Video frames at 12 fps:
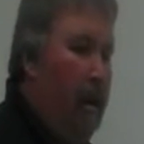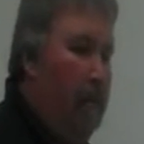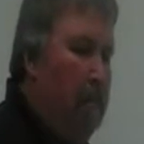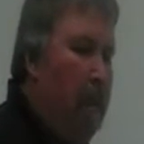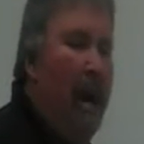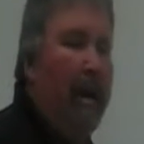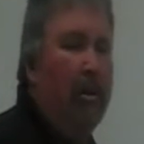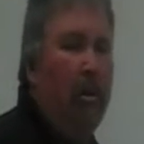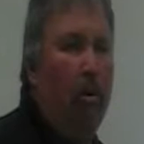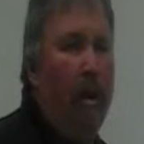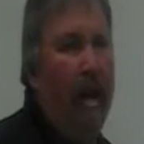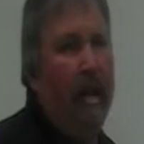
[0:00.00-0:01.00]
Model
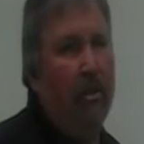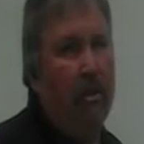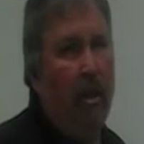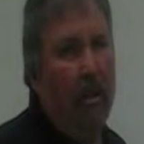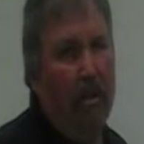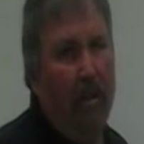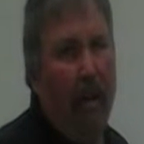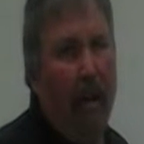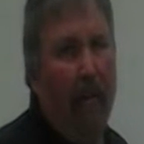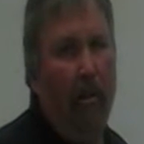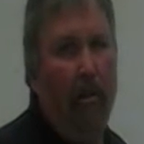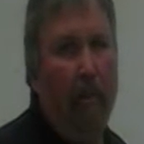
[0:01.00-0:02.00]
trains are
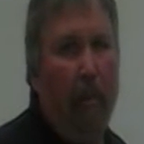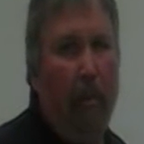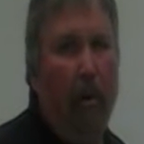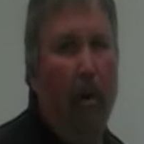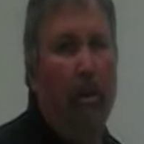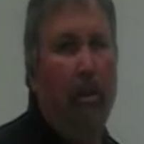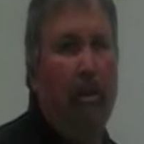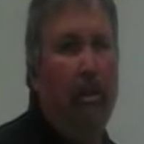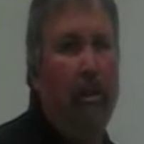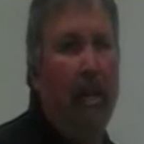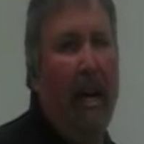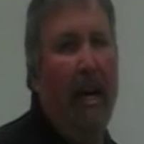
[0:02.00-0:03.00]
scaled or proportional
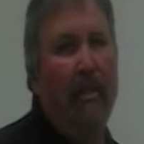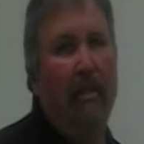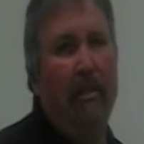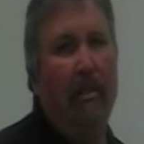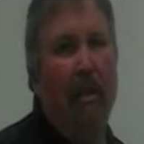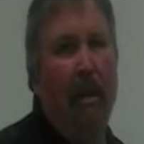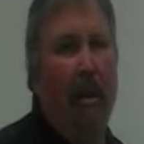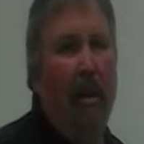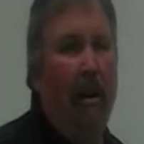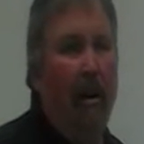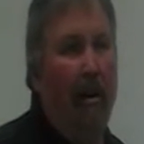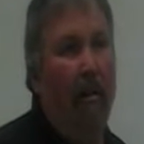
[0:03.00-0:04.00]
sizes
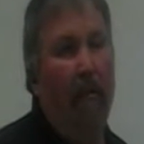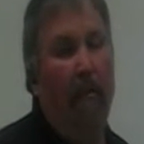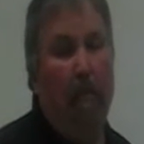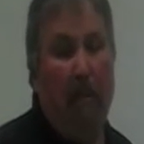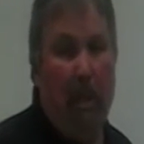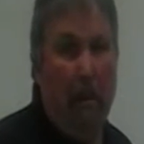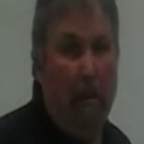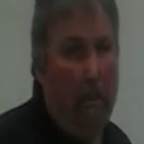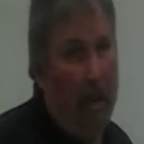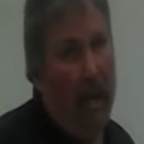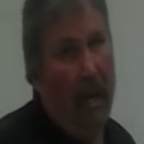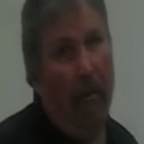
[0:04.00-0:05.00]
of the
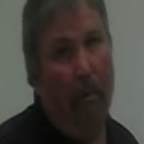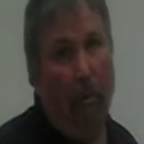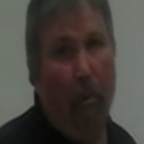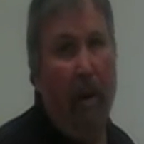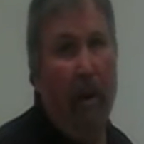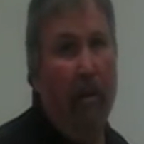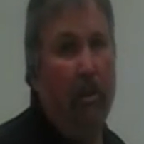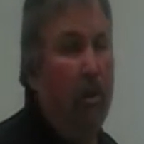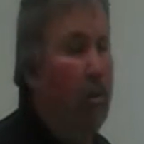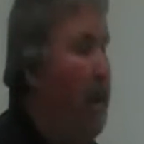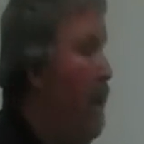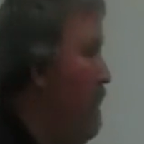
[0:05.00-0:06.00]
big real
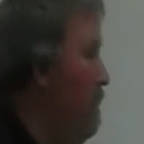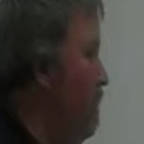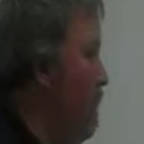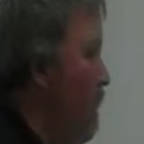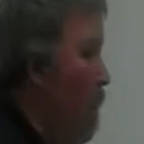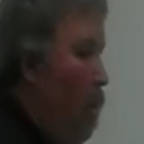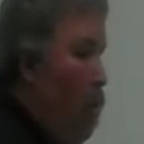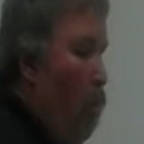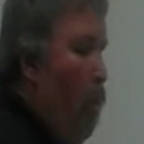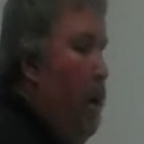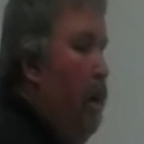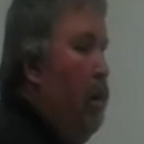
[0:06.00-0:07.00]
trains.
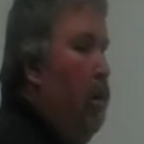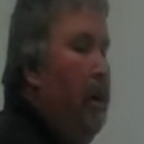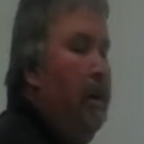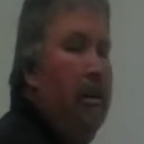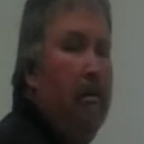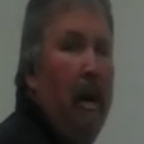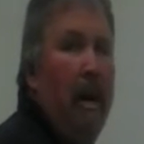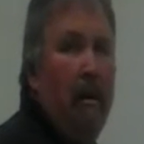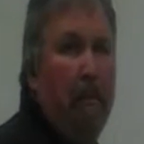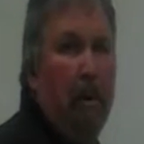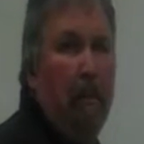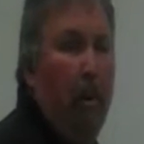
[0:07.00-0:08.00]
We are going to make
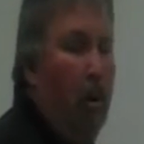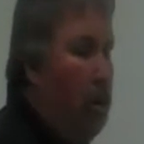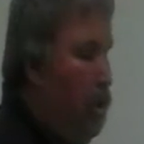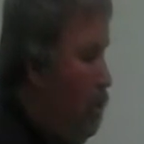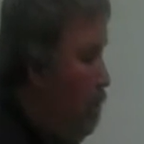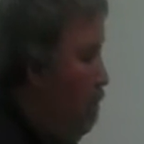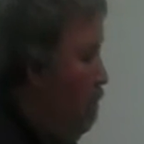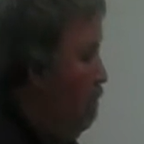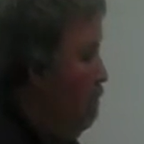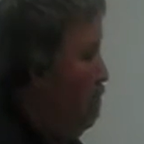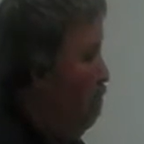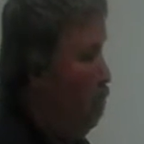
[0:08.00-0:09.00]
a
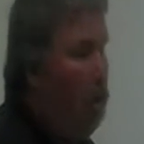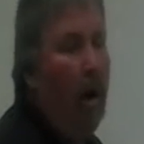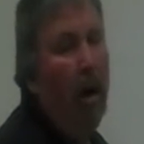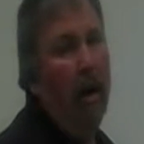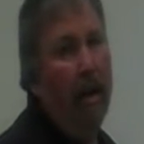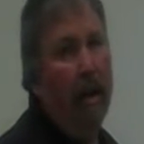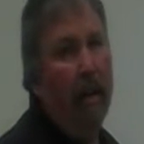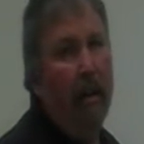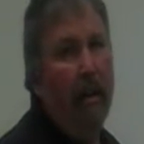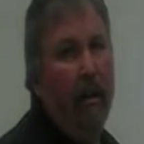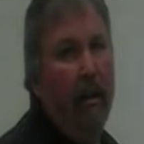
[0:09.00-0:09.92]
proportional drawing